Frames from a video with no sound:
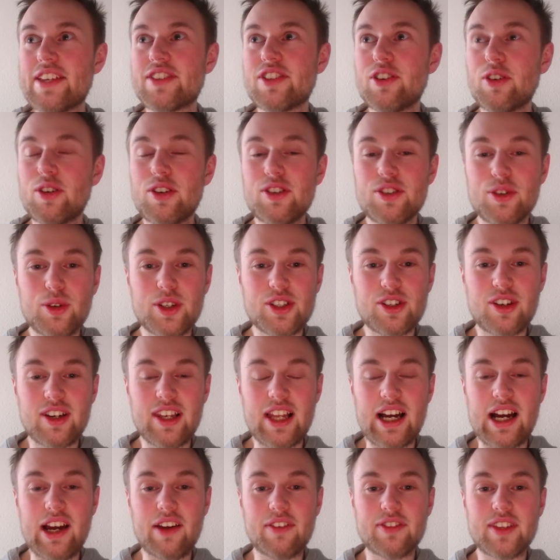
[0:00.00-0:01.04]
you can do in your
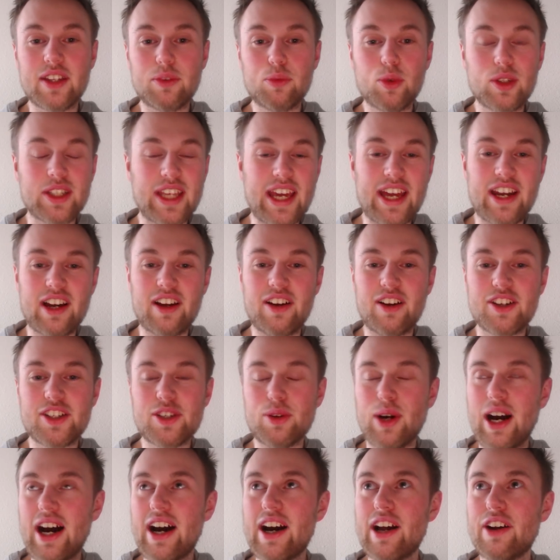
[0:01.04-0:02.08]
life that will get you
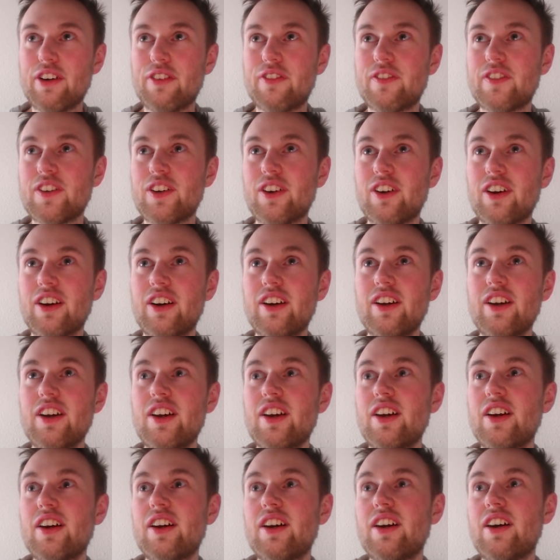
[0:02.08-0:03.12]
out of your
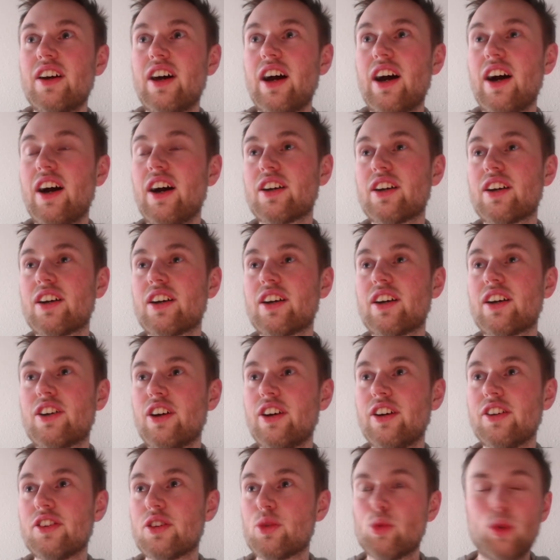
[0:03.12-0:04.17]
uh,
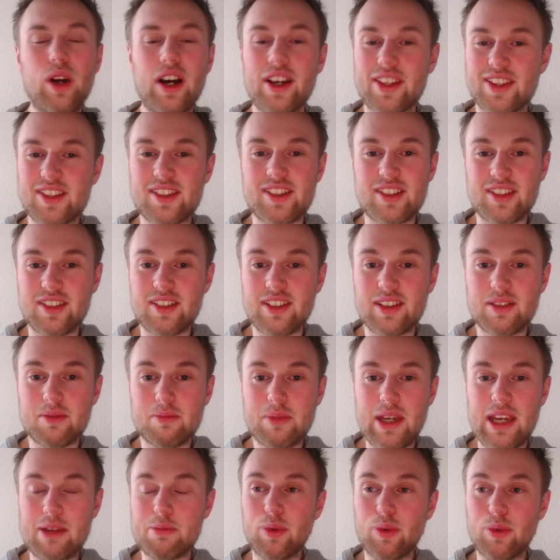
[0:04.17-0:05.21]
current rut.
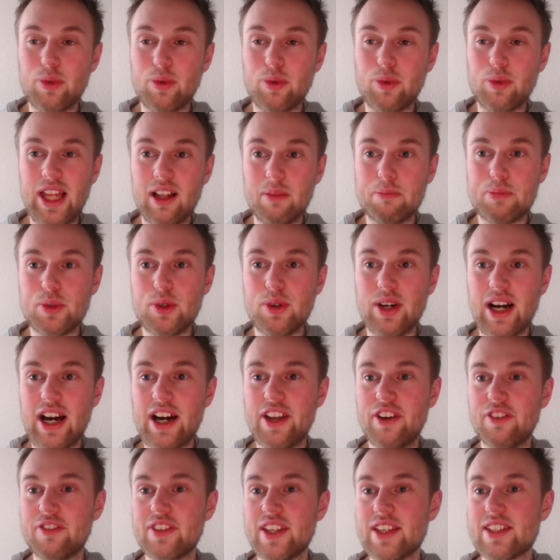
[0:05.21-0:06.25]
Maybe it will help you out
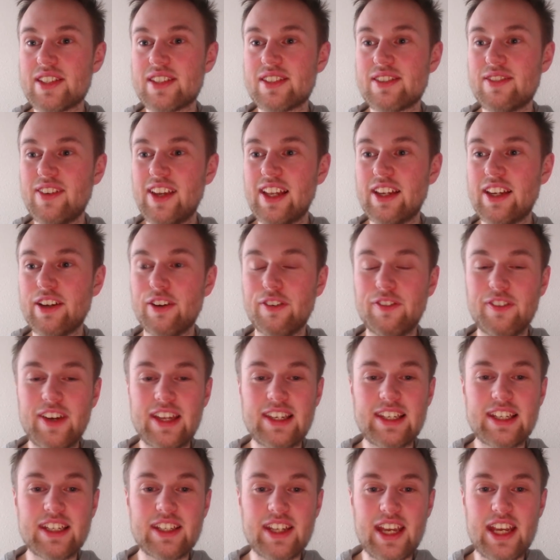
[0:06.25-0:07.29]
of this feeling of
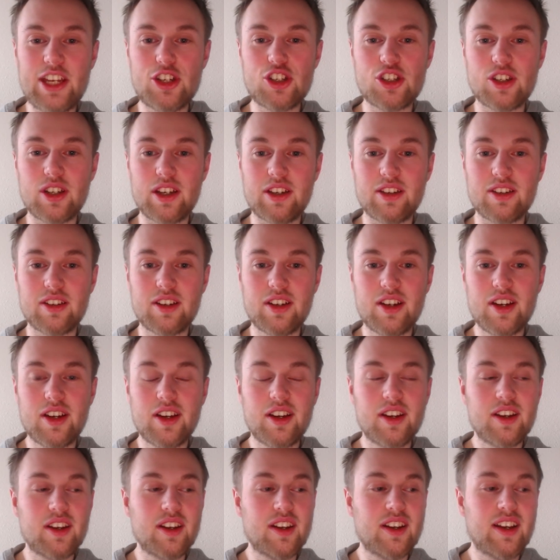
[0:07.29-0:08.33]
alienation.
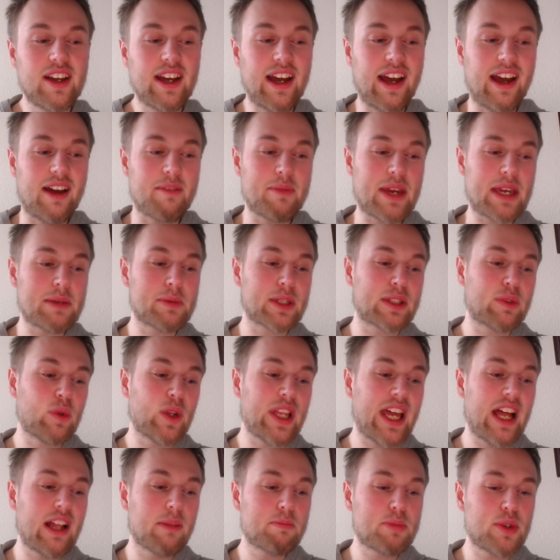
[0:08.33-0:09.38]
Uh, maybe it will
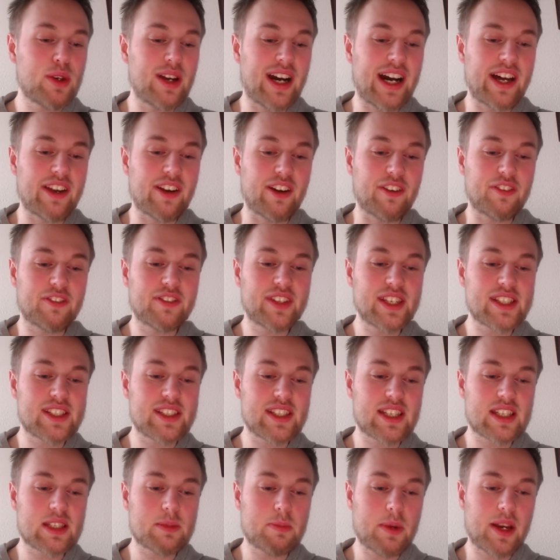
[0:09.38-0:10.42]
help you out of this
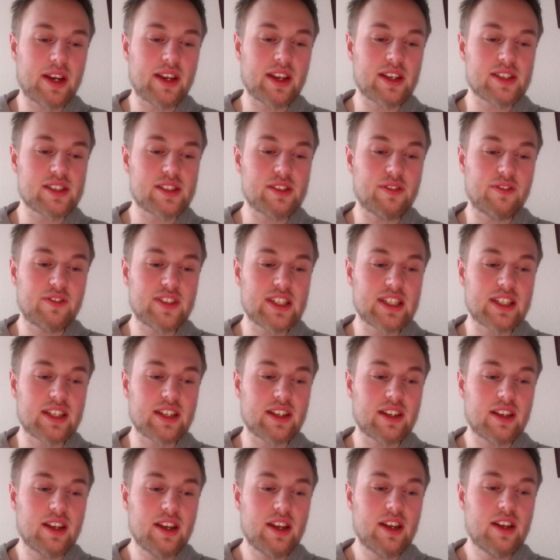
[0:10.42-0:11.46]
experience of
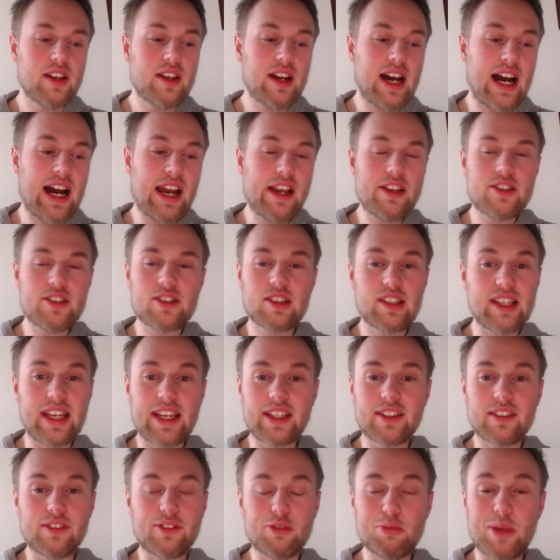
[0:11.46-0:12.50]
feeling
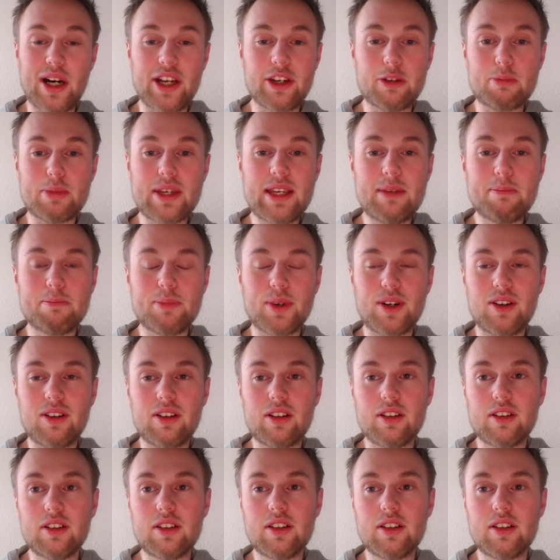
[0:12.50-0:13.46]
isolated from other people.